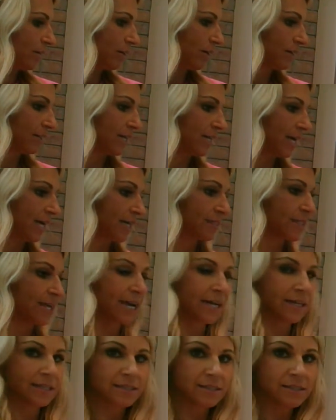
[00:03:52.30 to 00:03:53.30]
on the
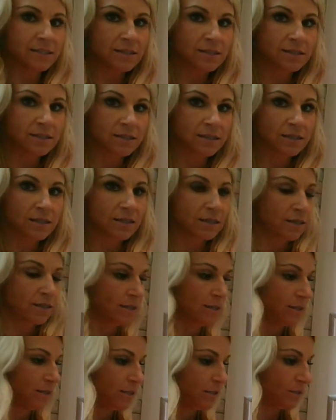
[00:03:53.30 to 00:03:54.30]
x-axis.
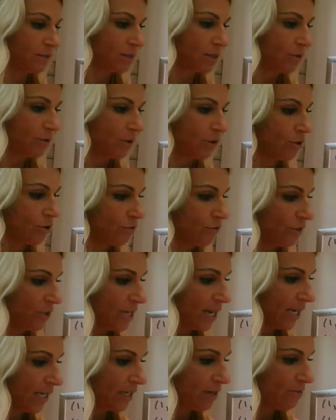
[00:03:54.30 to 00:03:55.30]
So over
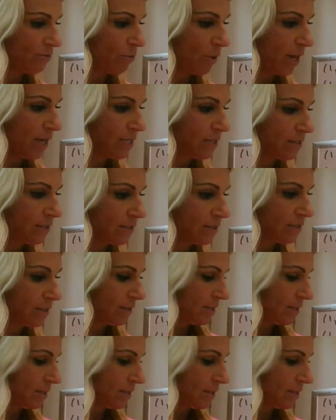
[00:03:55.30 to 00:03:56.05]
-1,